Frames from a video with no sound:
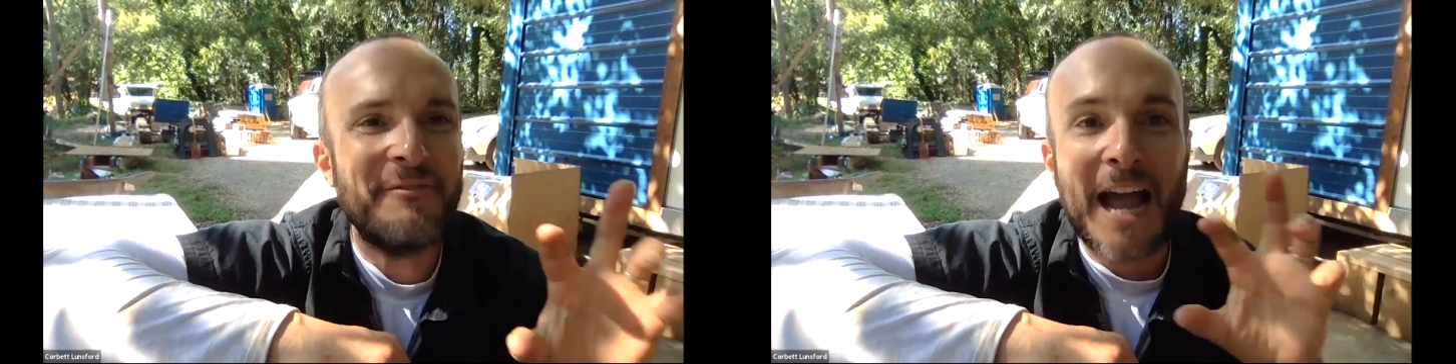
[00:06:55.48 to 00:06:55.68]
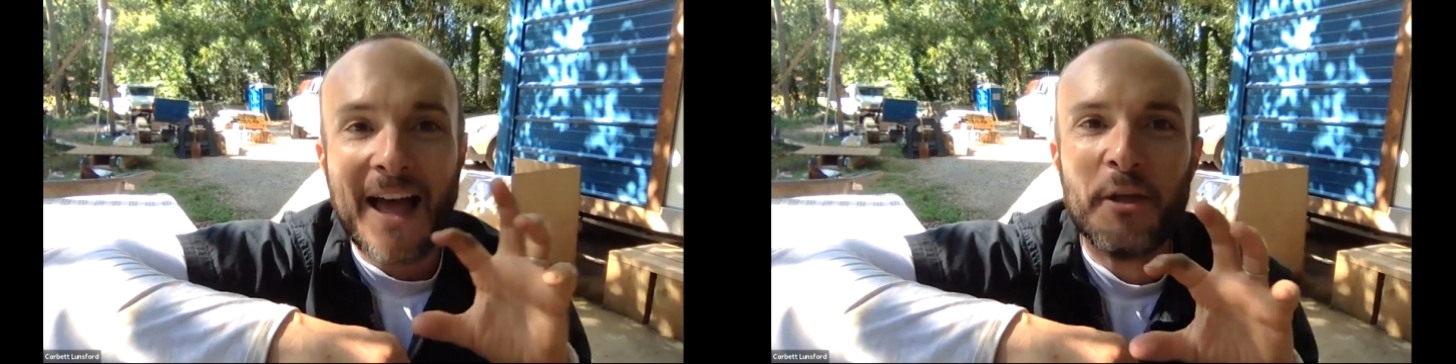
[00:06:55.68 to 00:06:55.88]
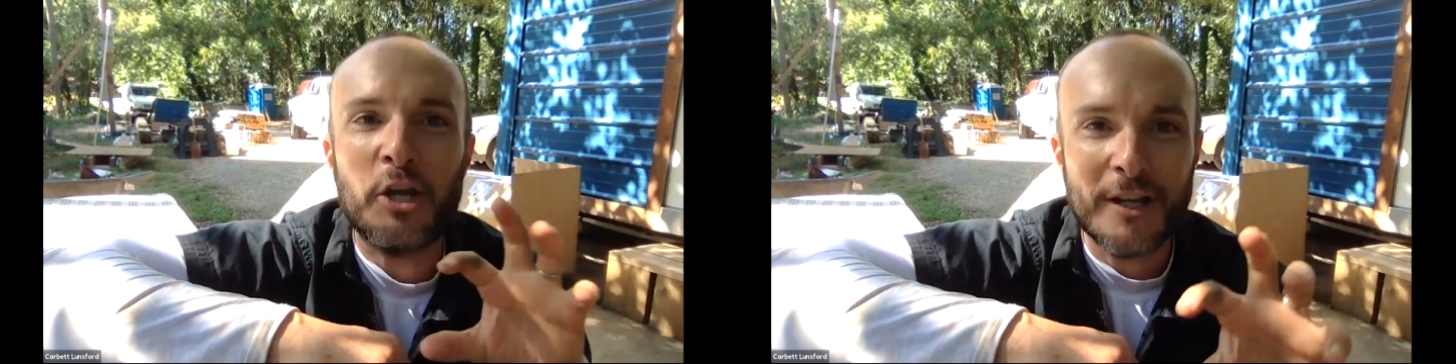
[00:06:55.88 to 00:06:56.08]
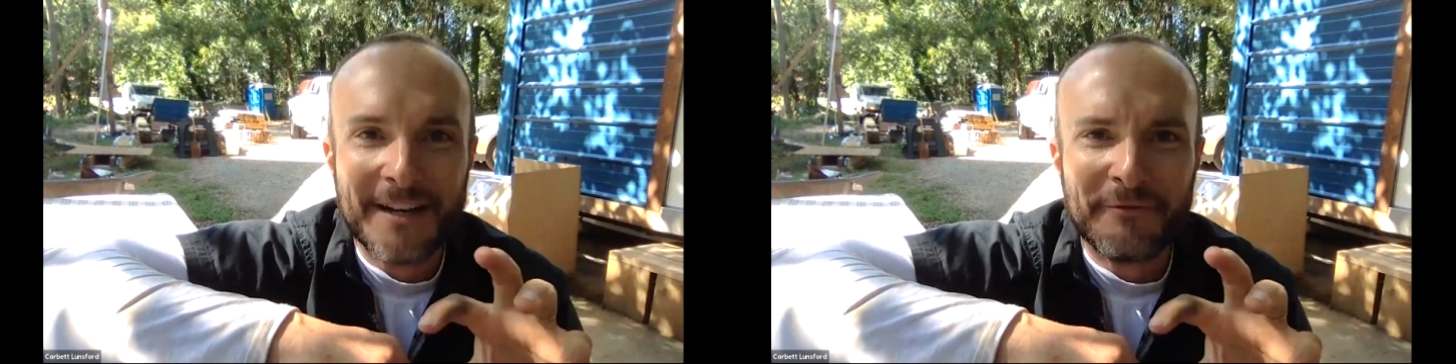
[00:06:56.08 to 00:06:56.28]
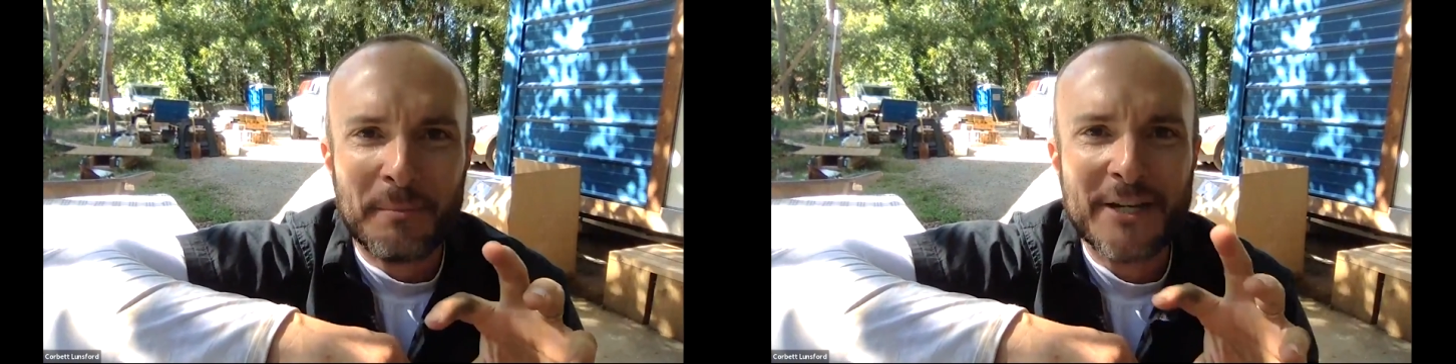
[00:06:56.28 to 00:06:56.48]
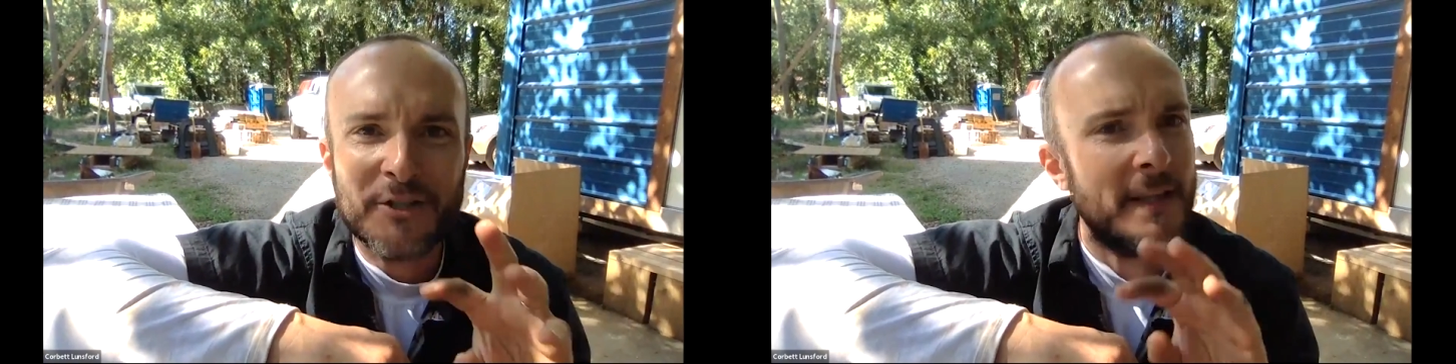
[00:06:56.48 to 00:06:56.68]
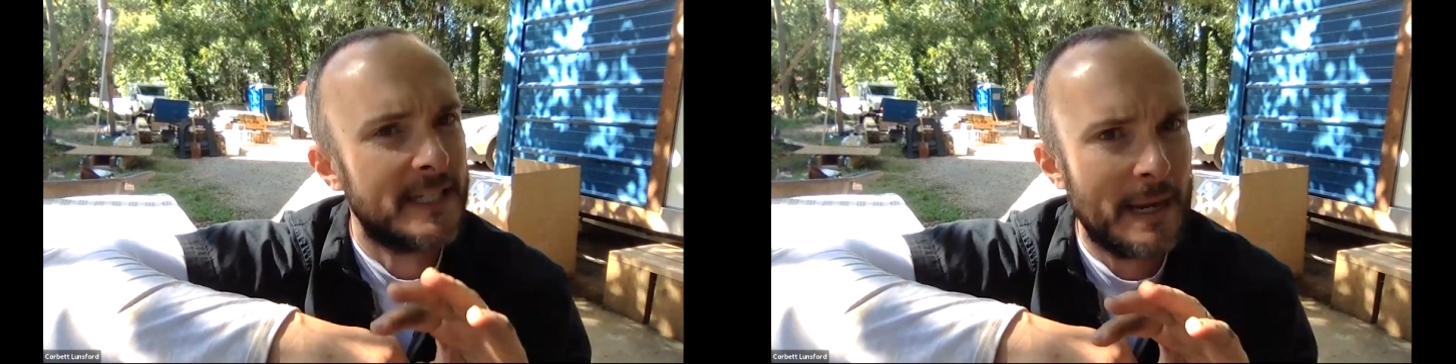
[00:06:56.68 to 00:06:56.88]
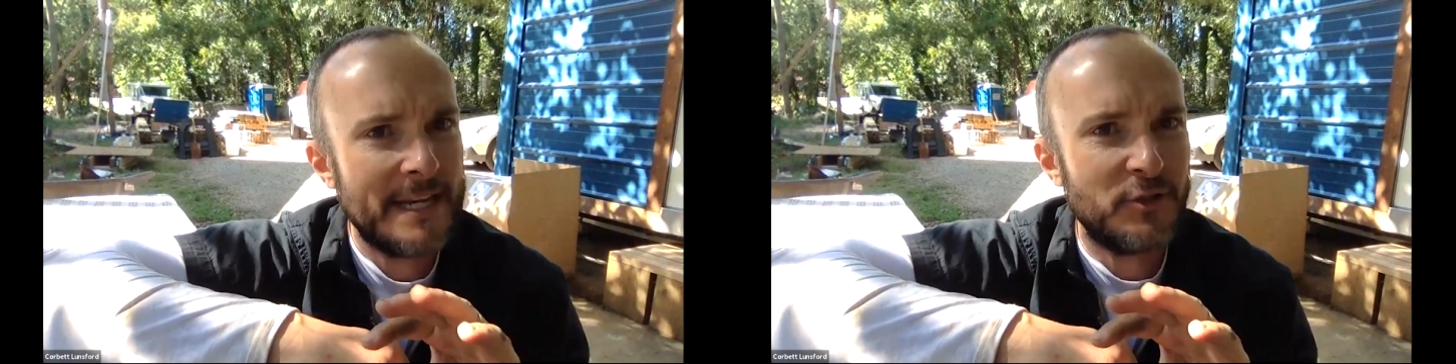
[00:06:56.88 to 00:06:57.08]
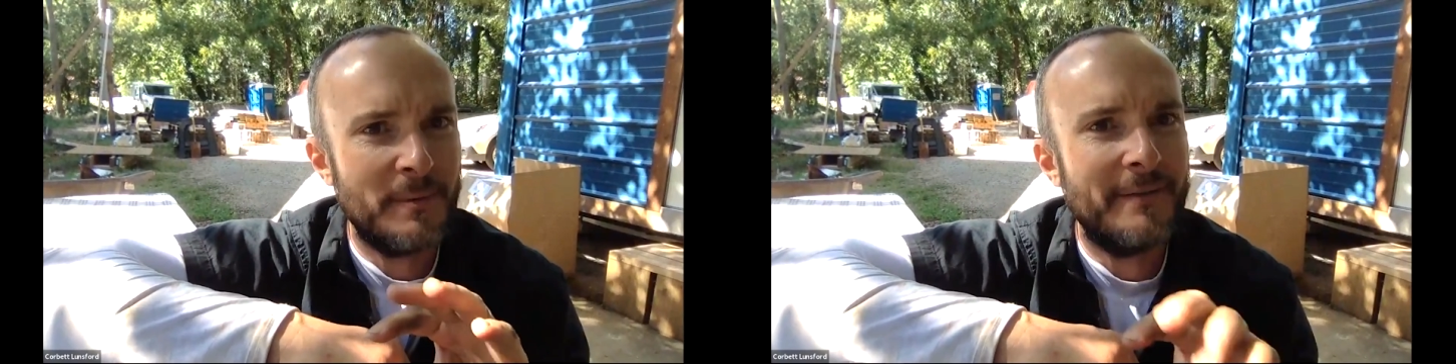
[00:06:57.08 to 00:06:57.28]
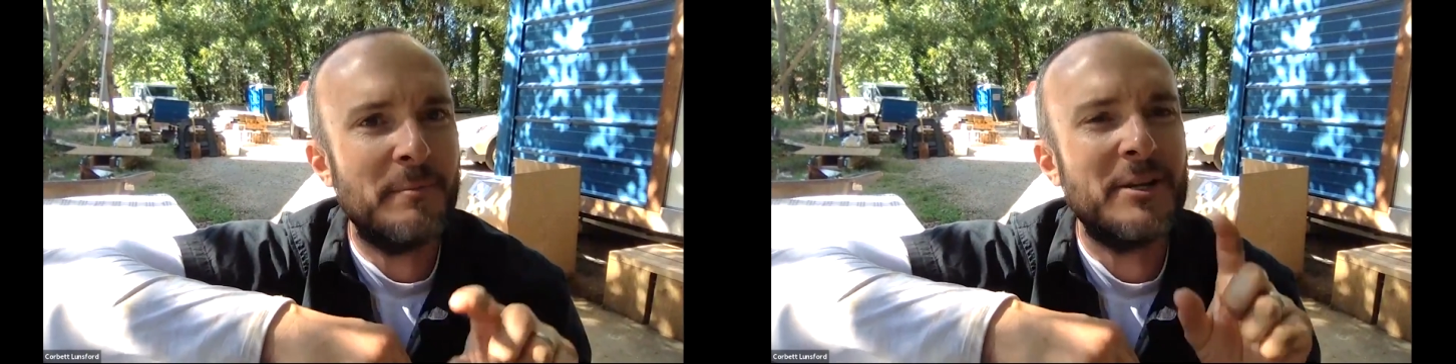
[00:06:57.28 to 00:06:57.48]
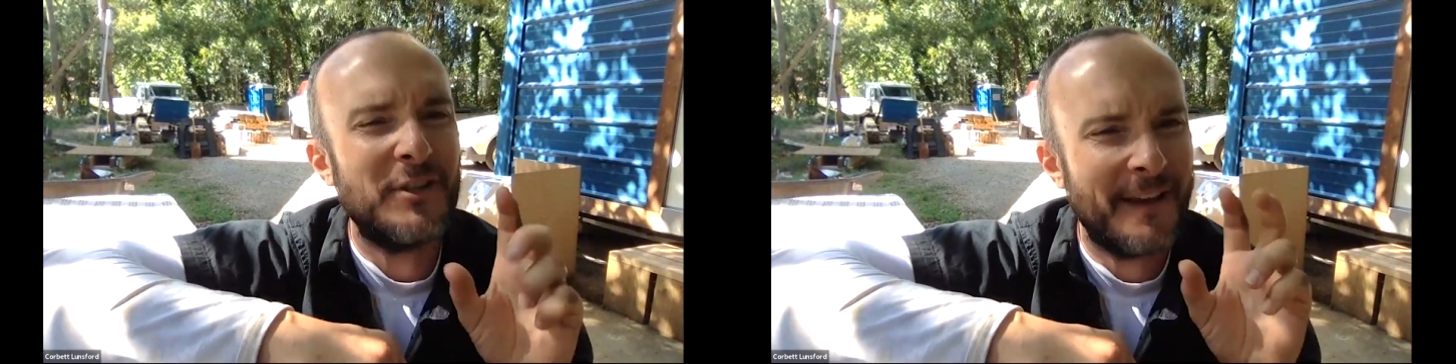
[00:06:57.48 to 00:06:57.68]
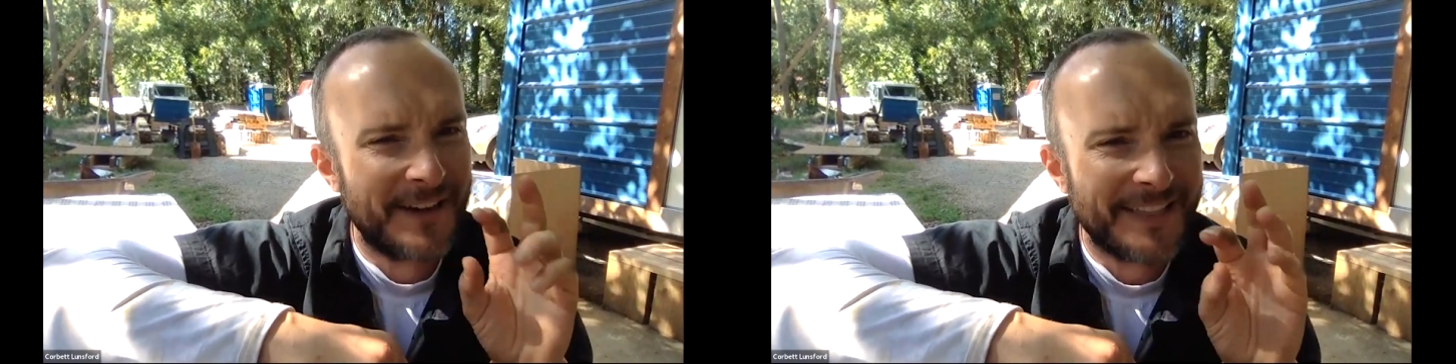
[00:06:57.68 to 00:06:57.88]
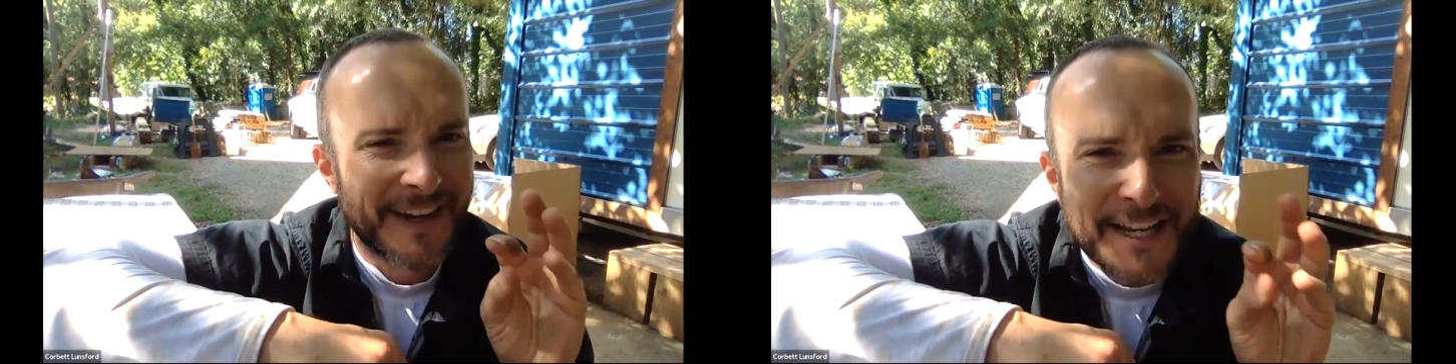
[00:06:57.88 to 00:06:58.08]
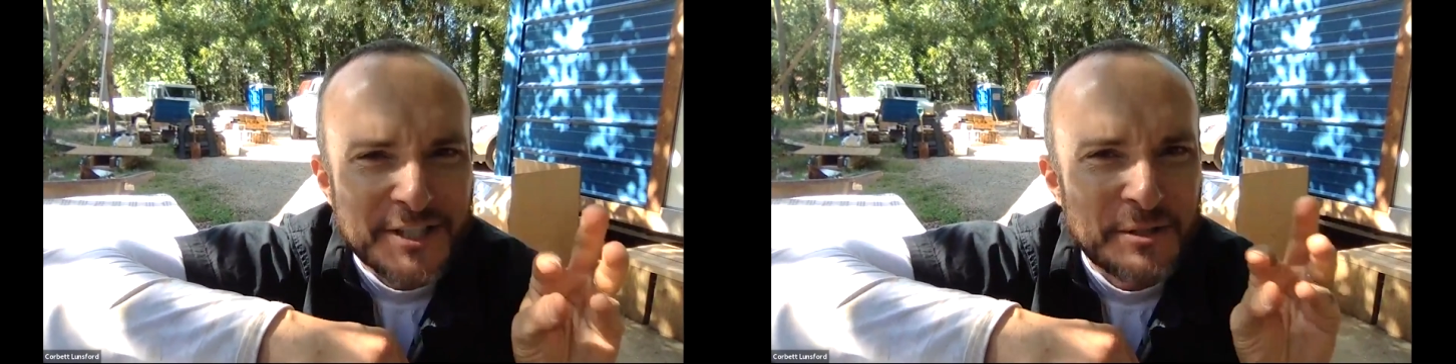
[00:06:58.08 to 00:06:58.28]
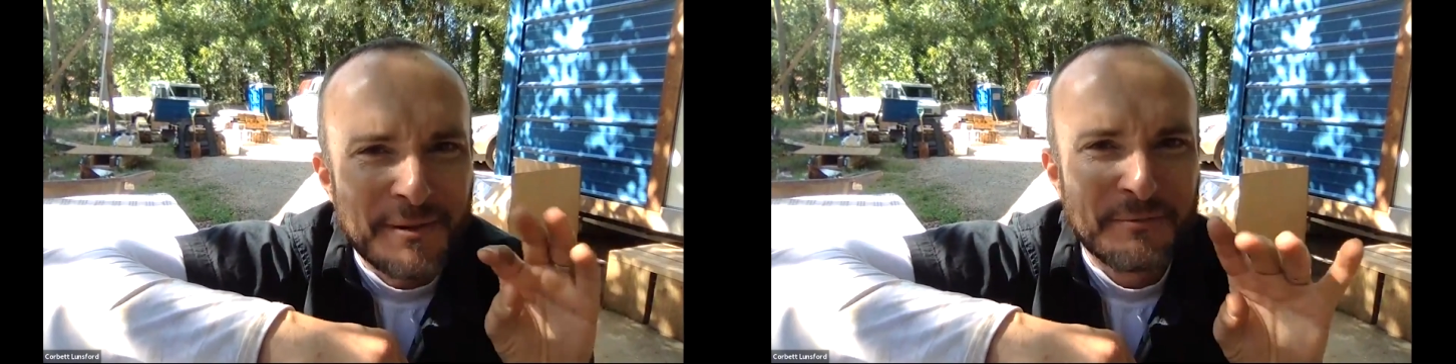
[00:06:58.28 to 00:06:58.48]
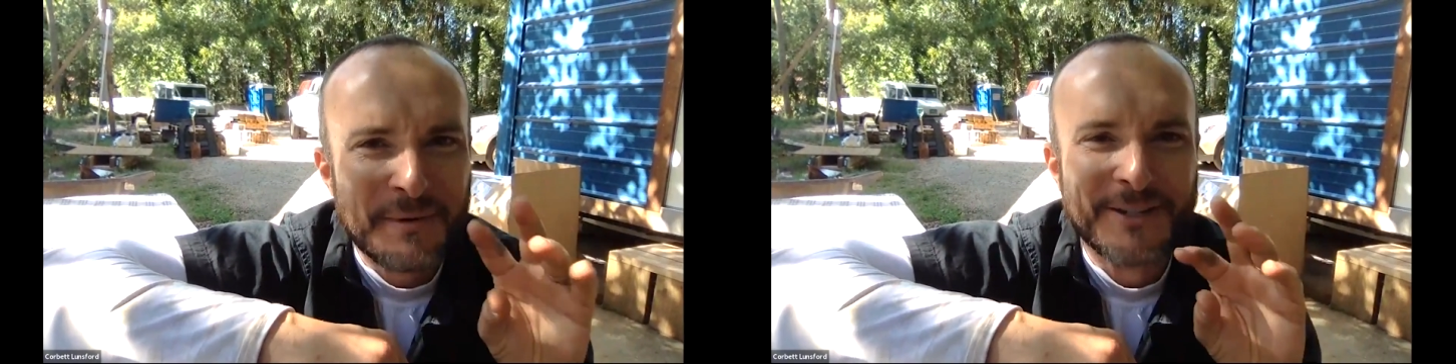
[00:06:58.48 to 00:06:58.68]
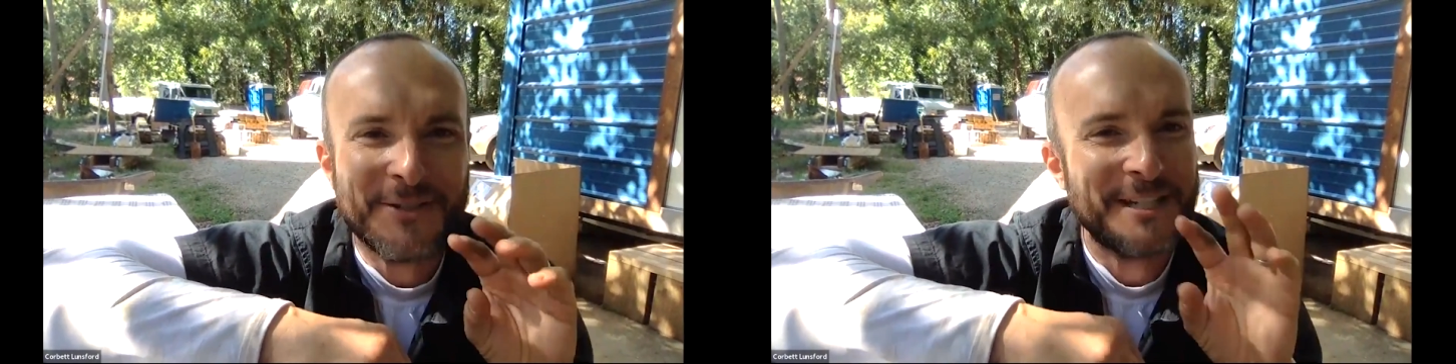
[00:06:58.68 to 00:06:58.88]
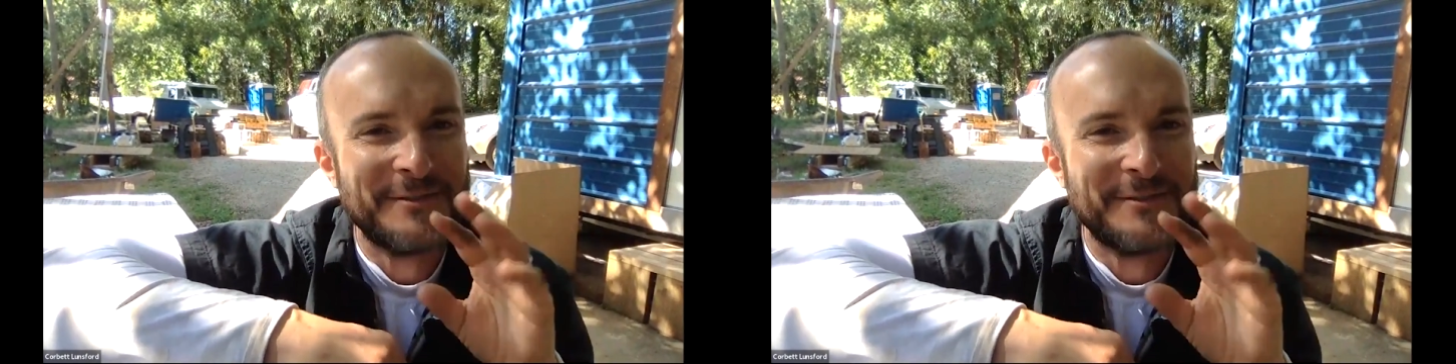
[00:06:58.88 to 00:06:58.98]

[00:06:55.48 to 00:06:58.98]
I've got the good information that's mainstream information and I've got the custom information because,